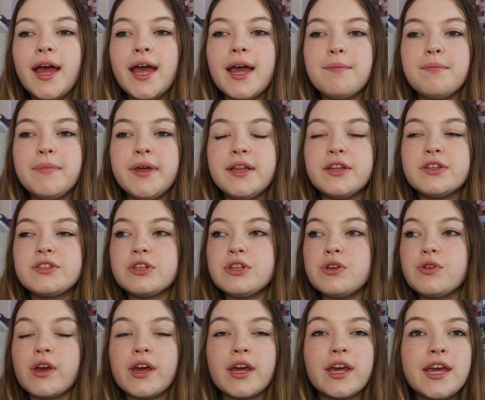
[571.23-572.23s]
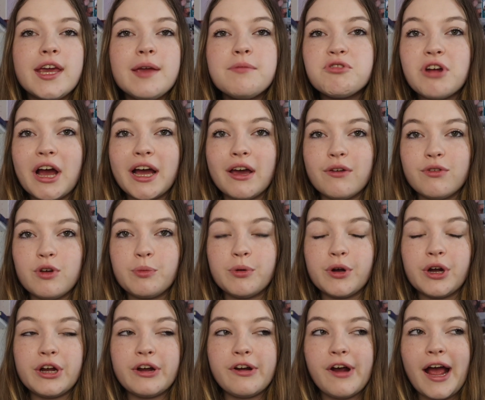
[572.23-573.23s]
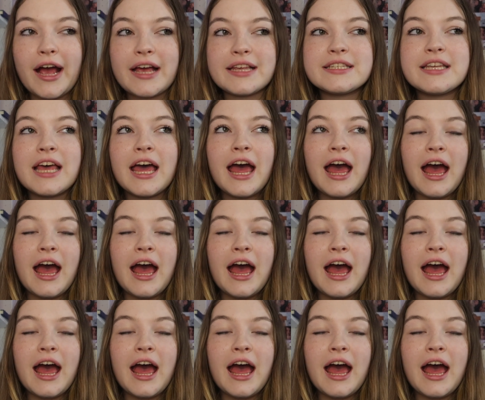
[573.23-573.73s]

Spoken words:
It means that you can keep track of your progress,